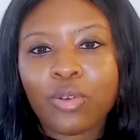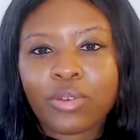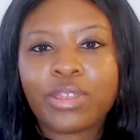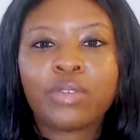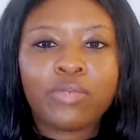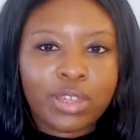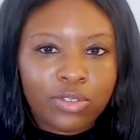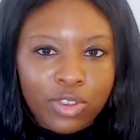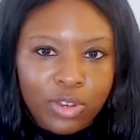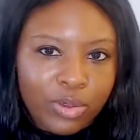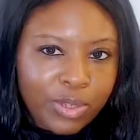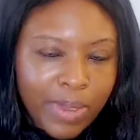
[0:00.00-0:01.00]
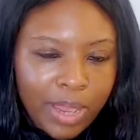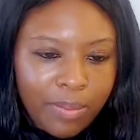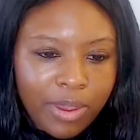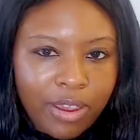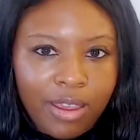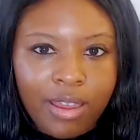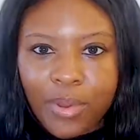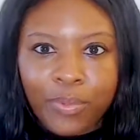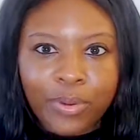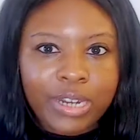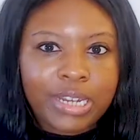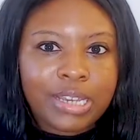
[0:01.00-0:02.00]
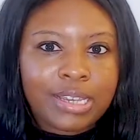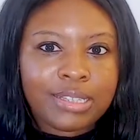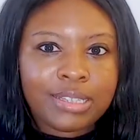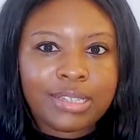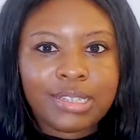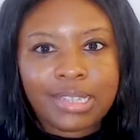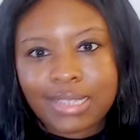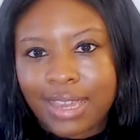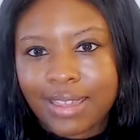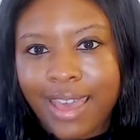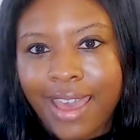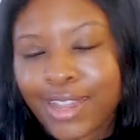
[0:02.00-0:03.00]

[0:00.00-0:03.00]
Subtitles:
or they read the newspaper. Pretty easy to say that.